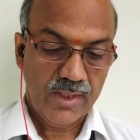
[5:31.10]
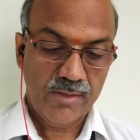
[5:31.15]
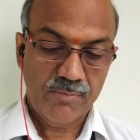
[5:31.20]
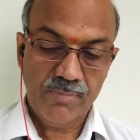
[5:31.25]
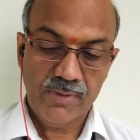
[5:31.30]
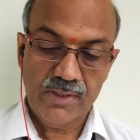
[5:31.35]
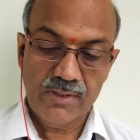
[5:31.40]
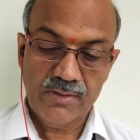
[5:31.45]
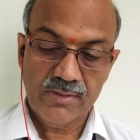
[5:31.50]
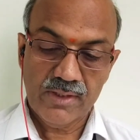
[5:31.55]
It
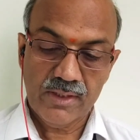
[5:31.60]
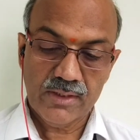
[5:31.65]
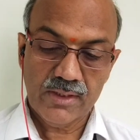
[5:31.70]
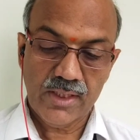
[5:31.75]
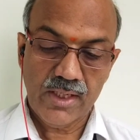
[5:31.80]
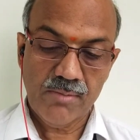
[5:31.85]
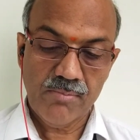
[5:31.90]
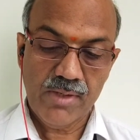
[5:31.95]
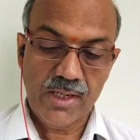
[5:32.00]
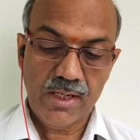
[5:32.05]
means that
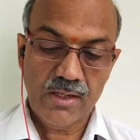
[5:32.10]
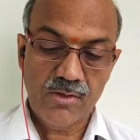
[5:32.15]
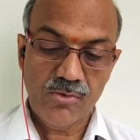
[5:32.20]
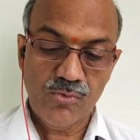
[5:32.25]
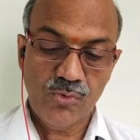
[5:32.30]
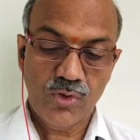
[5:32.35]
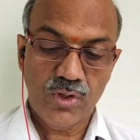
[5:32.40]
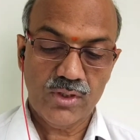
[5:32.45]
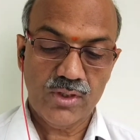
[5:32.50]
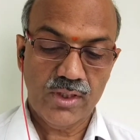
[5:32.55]
the demand
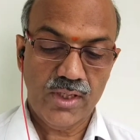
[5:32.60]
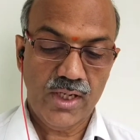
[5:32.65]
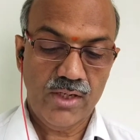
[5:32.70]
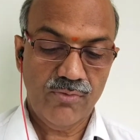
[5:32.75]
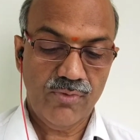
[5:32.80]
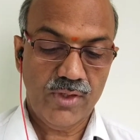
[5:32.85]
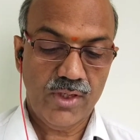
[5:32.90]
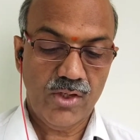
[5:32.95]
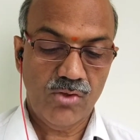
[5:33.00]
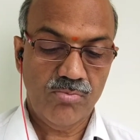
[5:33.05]
for the
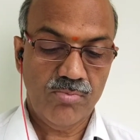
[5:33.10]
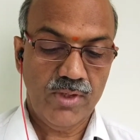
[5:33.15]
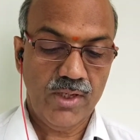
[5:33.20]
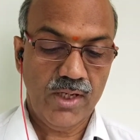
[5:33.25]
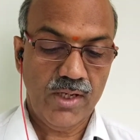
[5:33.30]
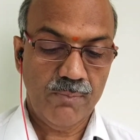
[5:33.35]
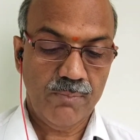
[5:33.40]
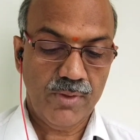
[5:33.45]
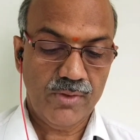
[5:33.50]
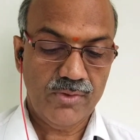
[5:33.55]
refund of
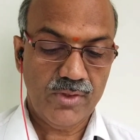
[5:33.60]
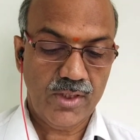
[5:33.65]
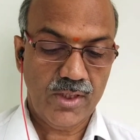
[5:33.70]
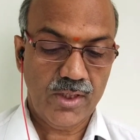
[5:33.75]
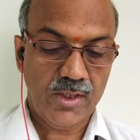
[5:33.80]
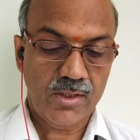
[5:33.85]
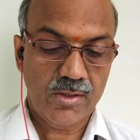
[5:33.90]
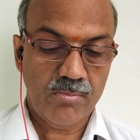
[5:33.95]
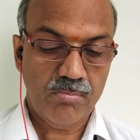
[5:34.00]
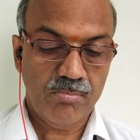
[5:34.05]
money deposited
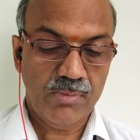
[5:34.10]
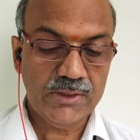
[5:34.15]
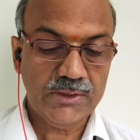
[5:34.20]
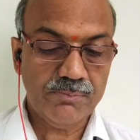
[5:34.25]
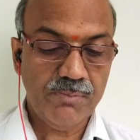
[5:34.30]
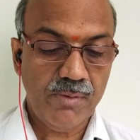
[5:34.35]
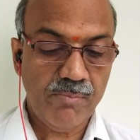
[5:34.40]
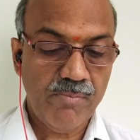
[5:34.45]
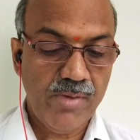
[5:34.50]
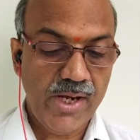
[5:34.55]
must
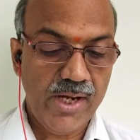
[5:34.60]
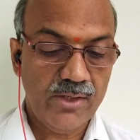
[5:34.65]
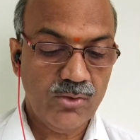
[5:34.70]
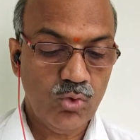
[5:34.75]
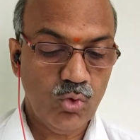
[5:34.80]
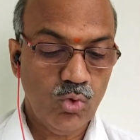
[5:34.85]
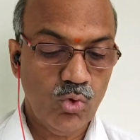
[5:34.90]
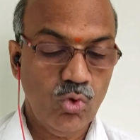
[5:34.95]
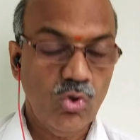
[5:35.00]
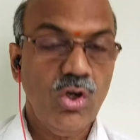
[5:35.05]
be made
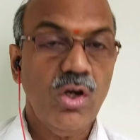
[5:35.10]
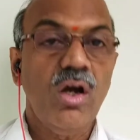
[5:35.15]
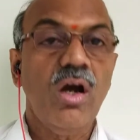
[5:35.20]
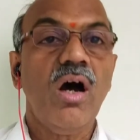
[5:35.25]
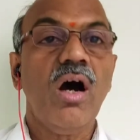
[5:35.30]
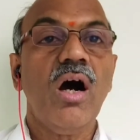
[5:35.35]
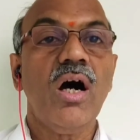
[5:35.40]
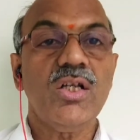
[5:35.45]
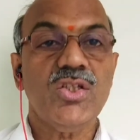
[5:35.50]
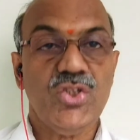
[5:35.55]
through
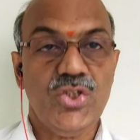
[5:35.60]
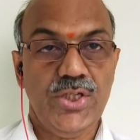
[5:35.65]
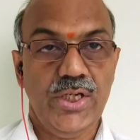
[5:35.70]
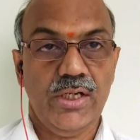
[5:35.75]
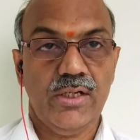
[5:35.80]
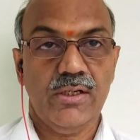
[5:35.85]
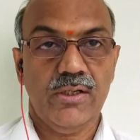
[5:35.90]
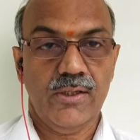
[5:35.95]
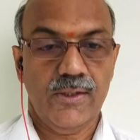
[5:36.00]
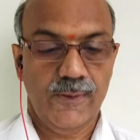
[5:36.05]
a
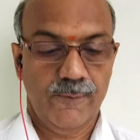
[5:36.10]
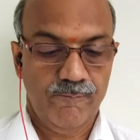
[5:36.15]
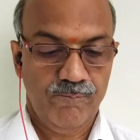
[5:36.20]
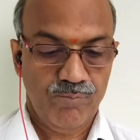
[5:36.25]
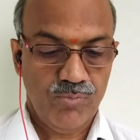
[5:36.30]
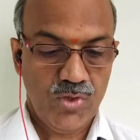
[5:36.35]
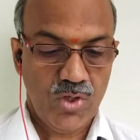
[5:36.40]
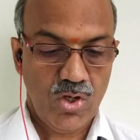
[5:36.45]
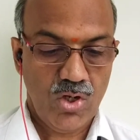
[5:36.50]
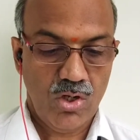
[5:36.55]
check
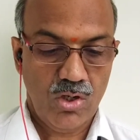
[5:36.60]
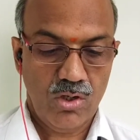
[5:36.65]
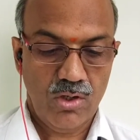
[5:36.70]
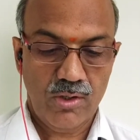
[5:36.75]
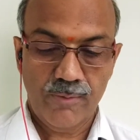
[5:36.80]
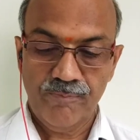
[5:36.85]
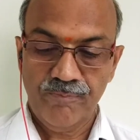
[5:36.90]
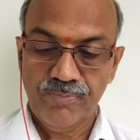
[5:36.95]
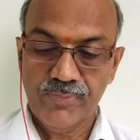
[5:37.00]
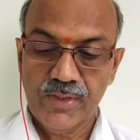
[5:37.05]
or
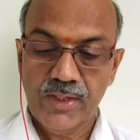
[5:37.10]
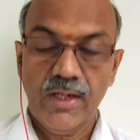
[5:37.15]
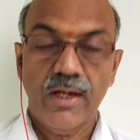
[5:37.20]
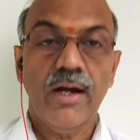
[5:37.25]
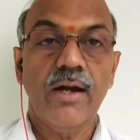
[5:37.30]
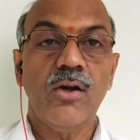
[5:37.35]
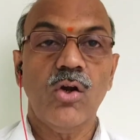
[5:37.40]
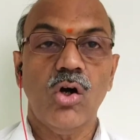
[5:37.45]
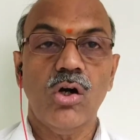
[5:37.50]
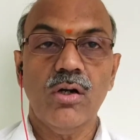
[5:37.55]

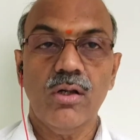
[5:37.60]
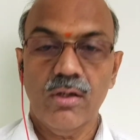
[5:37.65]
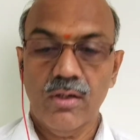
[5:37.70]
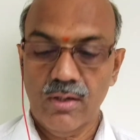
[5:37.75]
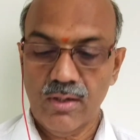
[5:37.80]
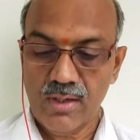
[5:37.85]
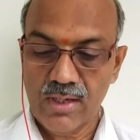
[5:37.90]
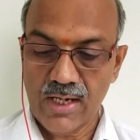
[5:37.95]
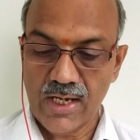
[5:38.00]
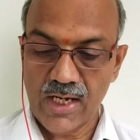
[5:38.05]
an order
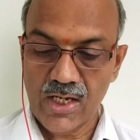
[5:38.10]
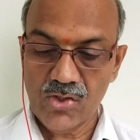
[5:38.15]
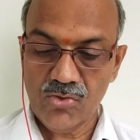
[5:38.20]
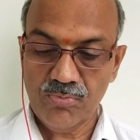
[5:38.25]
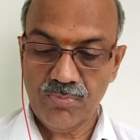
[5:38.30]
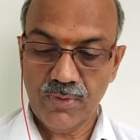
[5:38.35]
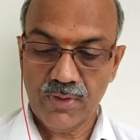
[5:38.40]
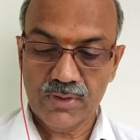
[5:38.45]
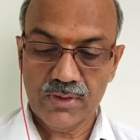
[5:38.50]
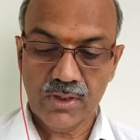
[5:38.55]
as
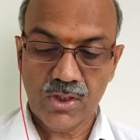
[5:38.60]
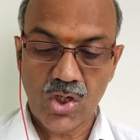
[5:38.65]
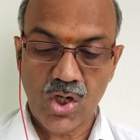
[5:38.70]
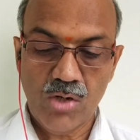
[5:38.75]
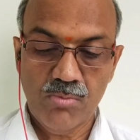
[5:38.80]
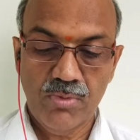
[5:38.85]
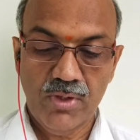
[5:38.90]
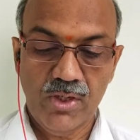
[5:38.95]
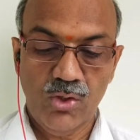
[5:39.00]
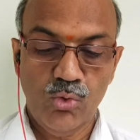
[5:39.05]
per the
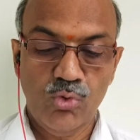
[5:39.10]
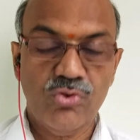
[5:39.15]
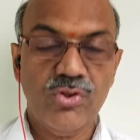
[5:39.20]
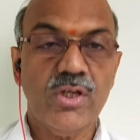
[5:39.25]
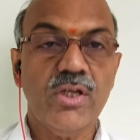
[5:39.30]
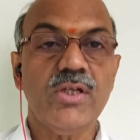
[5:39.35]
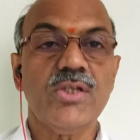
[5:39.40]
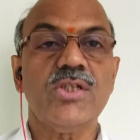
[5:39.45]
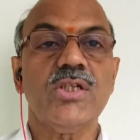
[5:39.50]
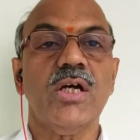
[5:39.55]
common
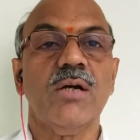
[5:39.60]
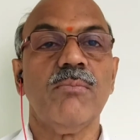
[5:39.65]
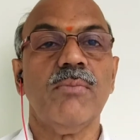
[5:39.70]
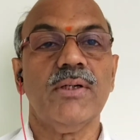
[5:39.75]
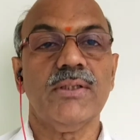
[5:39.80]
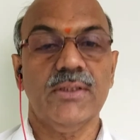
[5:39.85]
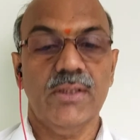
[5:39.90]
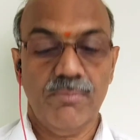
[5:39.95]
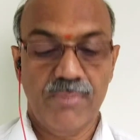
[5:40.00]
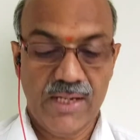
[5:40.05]
usage
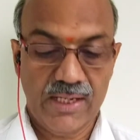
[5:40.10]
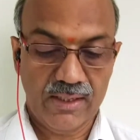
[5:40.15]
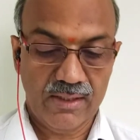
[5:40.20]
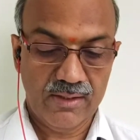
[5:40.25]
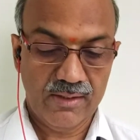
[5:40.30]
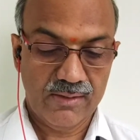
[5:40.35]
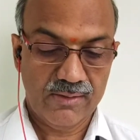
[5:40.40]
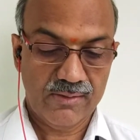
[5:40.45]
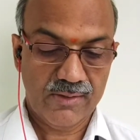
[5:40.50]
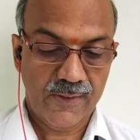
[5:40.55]
amongst the
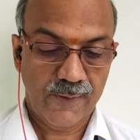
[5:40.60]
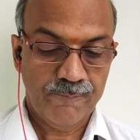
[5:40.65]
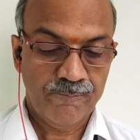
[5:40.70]
bankers.